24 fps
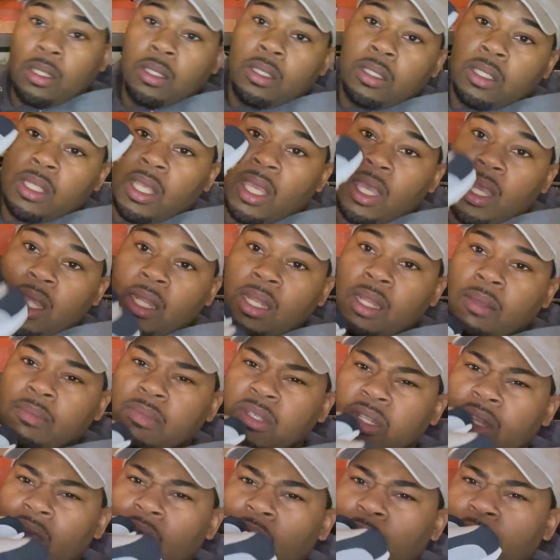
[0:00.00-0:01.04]
yeah, let me
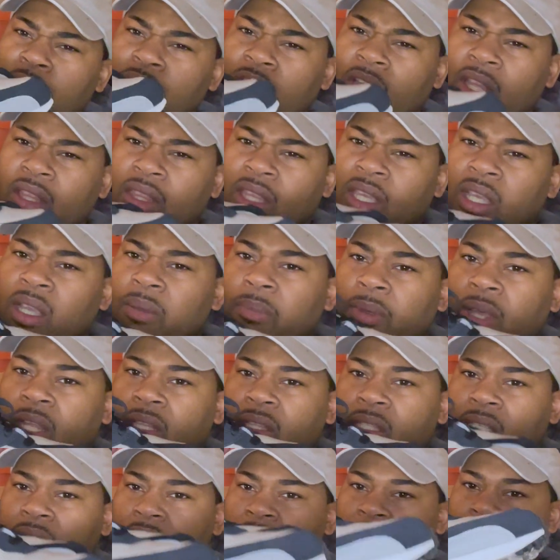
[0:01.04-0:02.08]
know what y'all think about
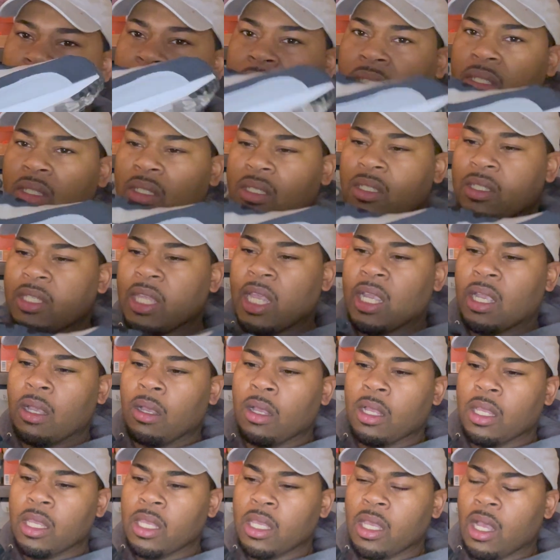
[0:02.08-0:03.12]
these. It's like
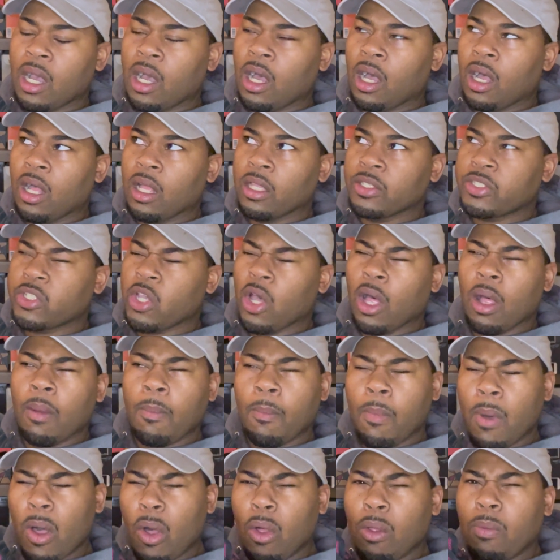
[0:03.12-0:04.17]
a it's called
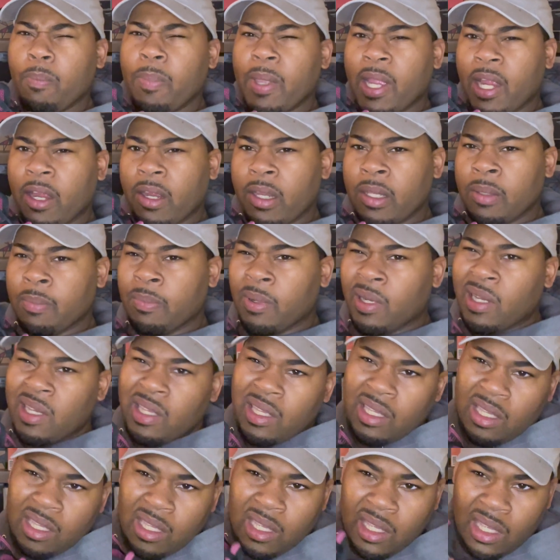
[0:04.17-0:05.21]
mulberry,
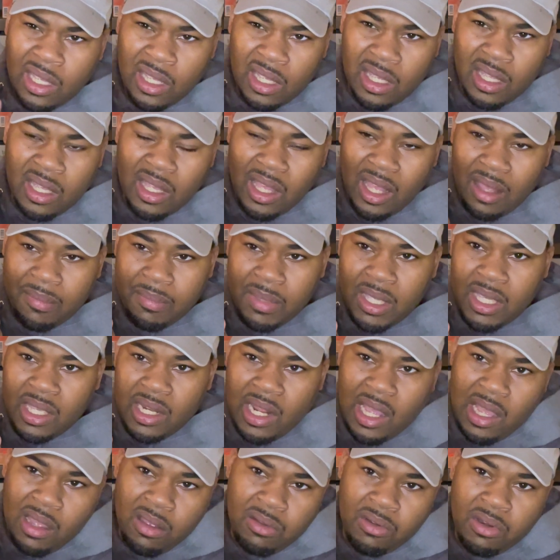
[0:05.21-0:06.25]
but I mean,
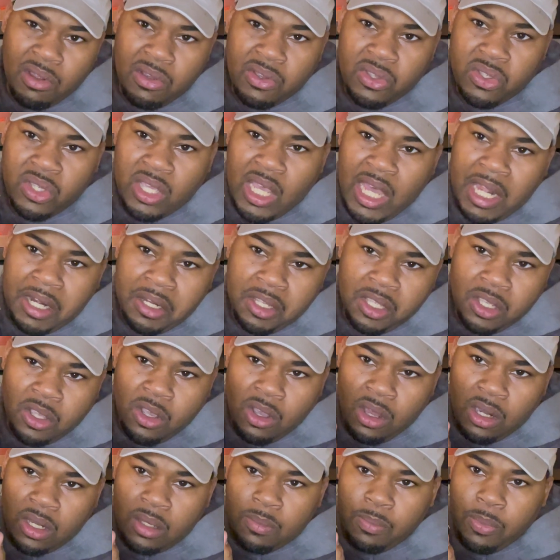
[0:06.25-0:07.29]
I don't know, you kind of can
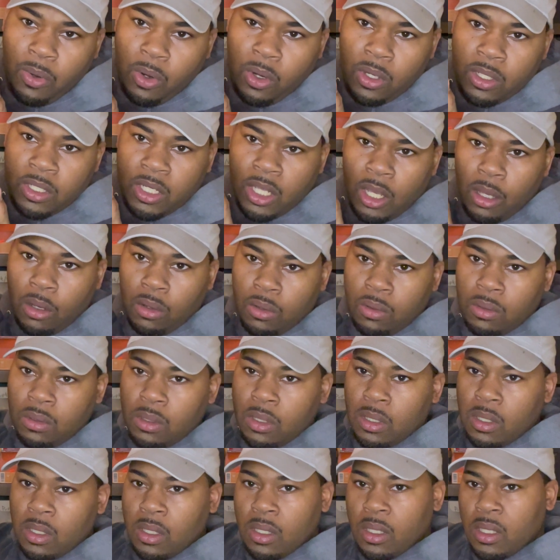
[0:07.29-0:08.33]
call it Bordeaux.
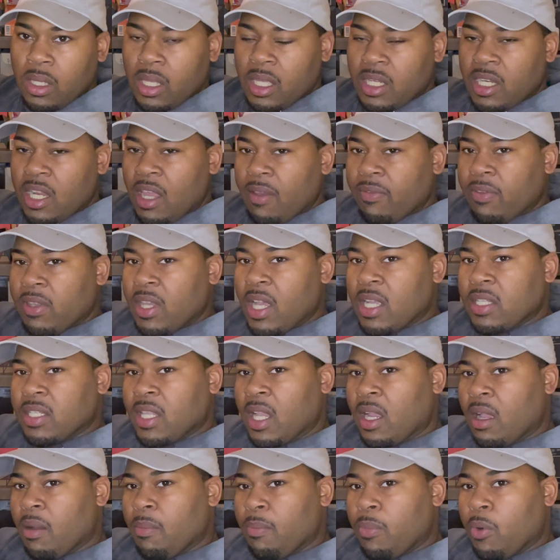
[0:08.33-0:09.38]
It definitely has
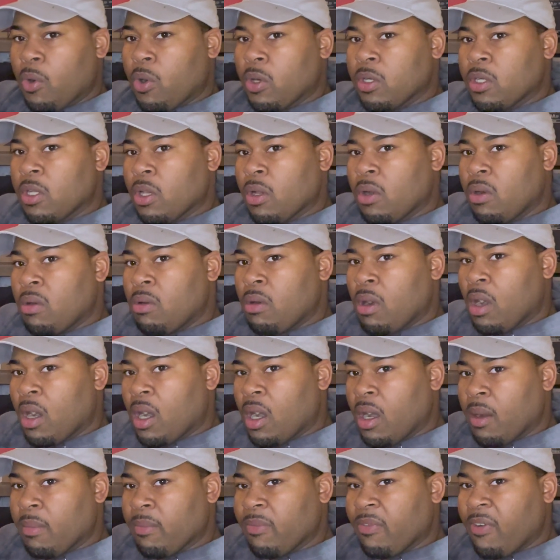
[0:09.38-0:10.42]
like a Bordeaux
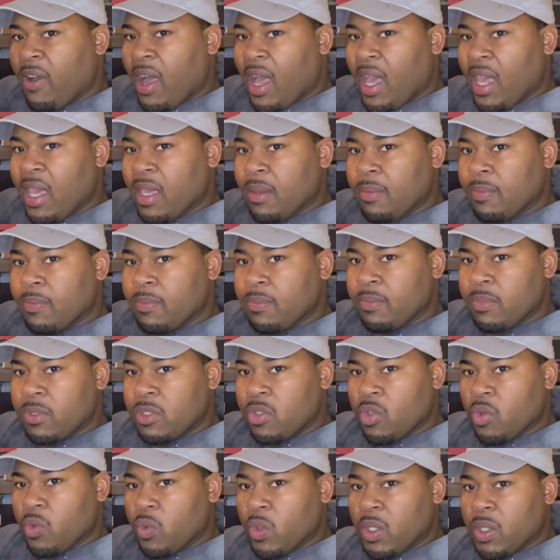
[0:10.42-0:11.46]
vibe
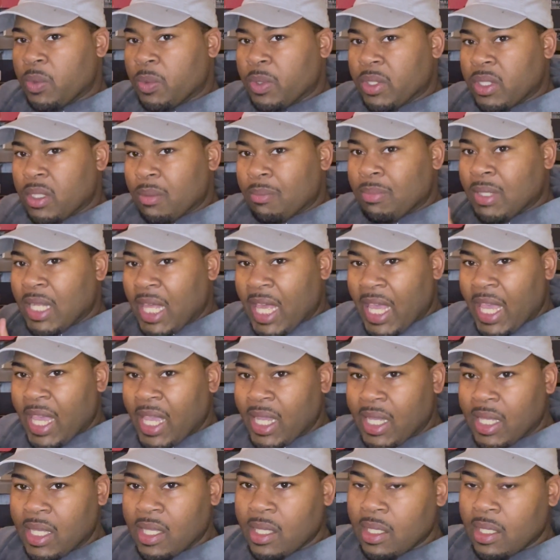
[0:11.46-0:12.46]
to it with the black,